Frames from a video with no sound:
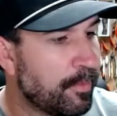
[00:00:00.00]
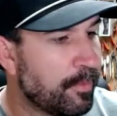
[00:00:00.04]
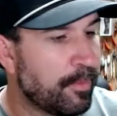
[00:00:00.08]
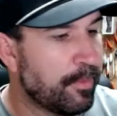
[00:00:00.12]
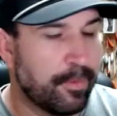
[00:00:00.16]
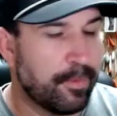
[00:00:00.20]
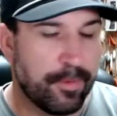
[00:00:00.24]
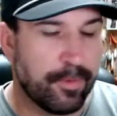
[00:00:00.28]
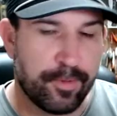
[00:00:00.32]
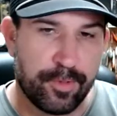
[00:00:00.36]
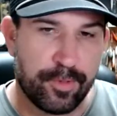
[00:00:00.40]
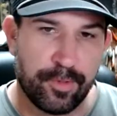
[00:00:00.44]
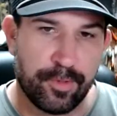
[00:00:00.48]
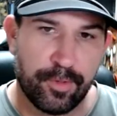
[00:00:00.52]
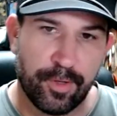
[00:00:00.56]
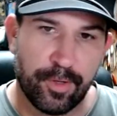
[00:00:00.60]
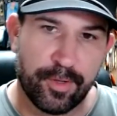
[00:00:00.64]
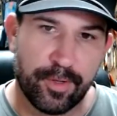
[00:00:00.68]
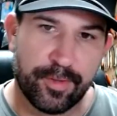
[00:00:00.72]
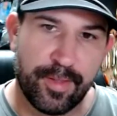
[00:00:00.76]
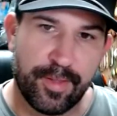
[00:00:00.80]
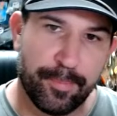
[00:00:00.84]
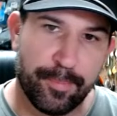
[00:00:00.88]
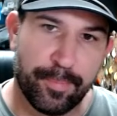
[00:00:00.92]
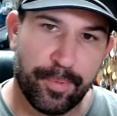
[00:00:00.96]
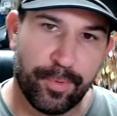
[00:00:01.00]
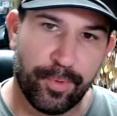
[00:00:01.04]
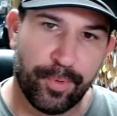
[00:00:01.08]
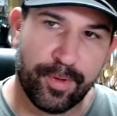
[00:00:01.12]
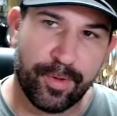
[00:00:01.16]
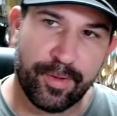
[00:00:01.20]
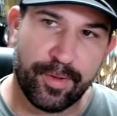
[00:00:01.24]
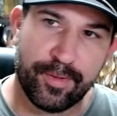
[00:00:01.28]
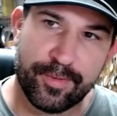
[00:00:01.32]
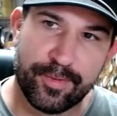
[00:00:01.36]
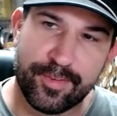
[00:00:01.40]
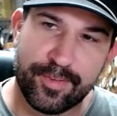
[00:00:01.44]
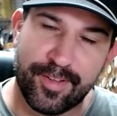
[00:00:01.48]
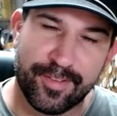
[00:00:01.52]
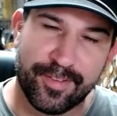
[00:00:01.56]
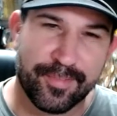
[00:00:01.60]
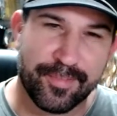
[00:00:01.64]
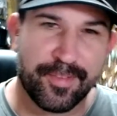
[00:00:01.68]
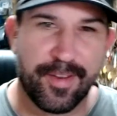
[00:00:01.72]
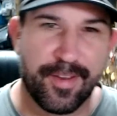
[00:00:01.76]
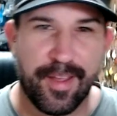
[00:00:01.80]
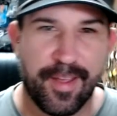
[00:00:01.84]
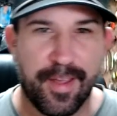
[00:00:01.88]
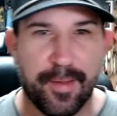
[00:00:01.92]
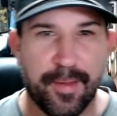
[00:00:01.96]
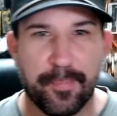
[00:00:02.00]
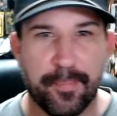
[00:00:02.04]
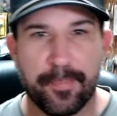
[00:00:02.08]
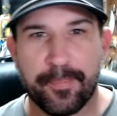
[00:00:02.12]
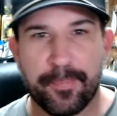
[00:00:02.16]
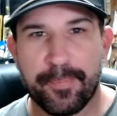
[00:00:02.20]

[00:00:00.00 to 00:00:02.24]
Did you look at that bullgill and say, damn,